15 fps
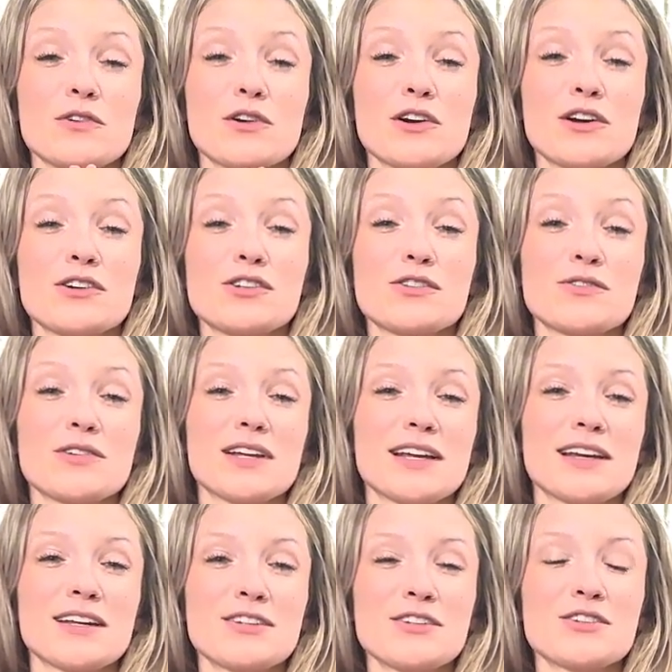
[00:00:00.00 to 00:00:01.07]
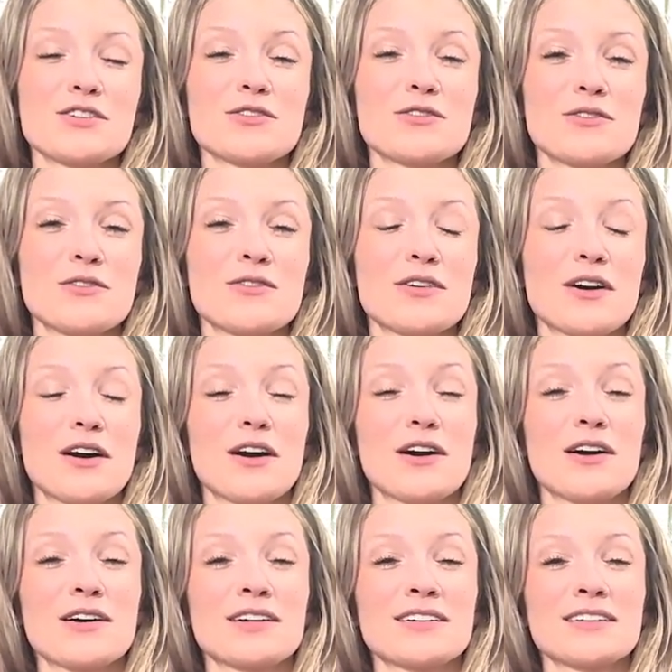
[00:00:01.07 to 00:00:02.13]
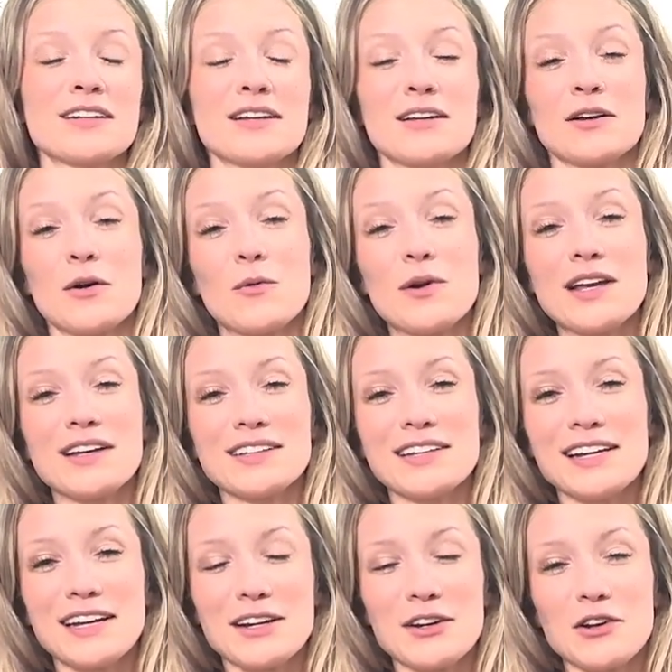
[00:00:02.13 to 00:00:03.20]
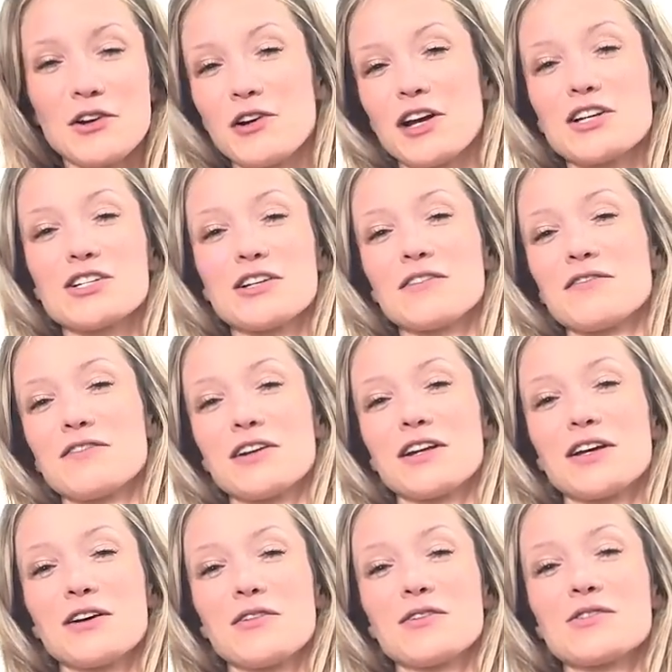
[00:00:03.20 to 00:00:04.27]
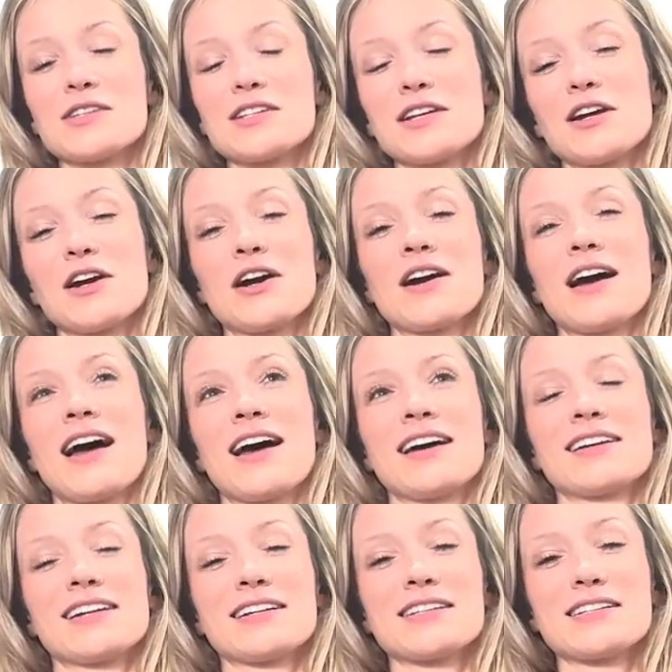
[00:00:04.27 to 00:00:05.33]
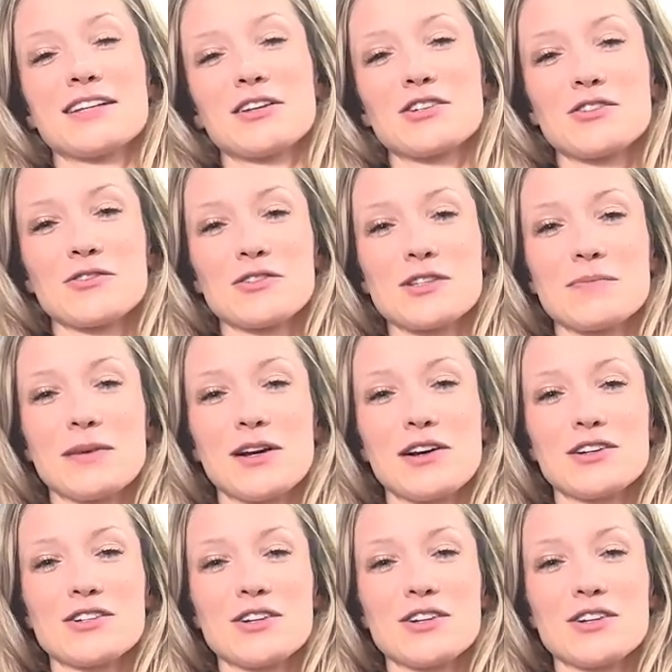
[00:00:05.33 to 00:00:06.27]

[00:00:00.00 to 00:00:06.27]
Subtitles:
for tuning in to our weekly integration videos here at Ancestral Spirit